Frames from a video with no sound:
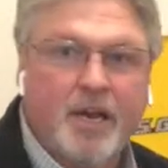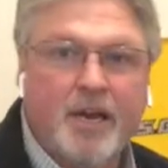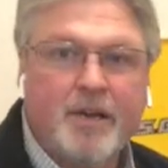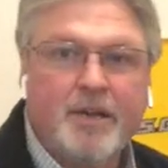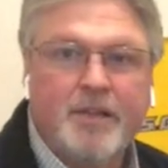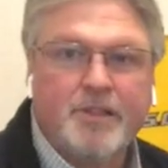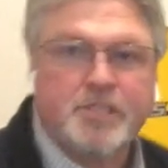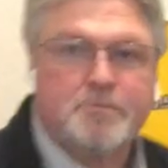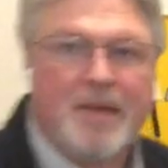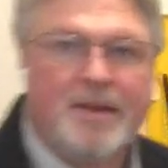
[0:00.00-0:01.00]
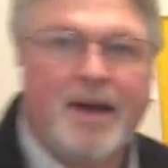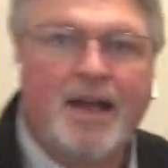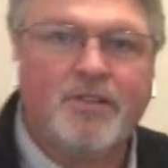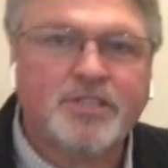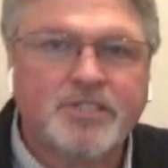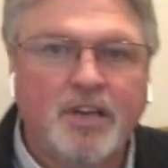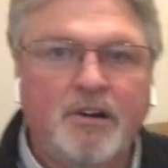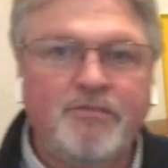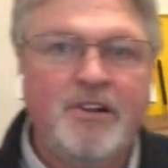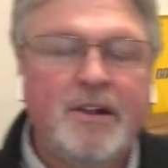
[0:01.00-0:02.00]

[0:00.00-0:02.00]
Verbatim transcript: uh, the speed dial itself.